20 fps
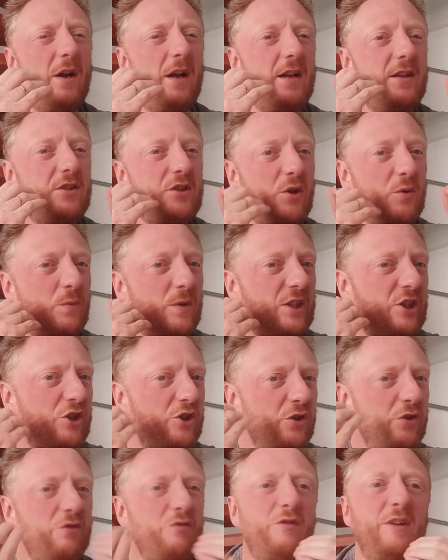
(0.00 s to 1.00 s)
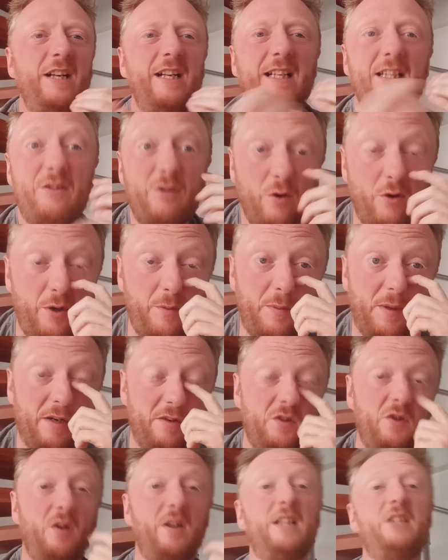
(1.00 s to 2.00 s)
So we should really talk about
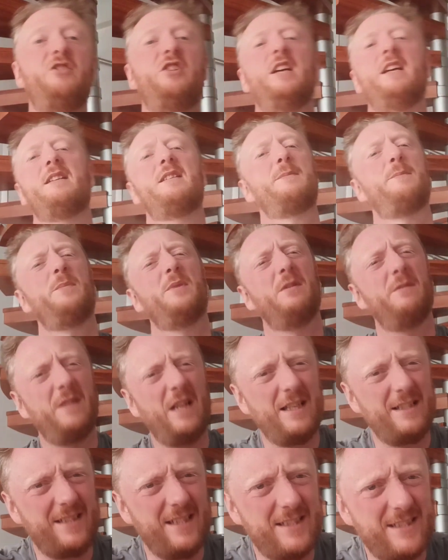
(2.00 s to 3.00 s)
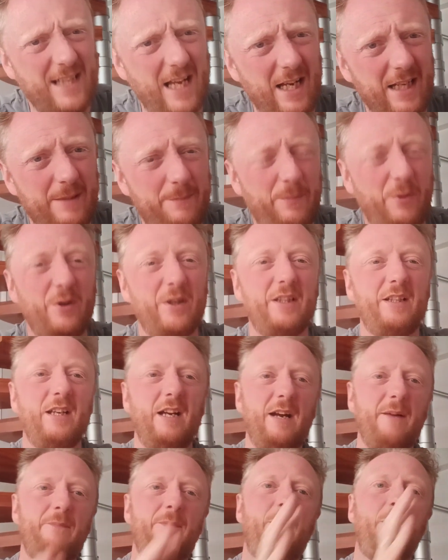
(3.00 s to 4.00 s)
knowledge is, but that's a side point, yeah?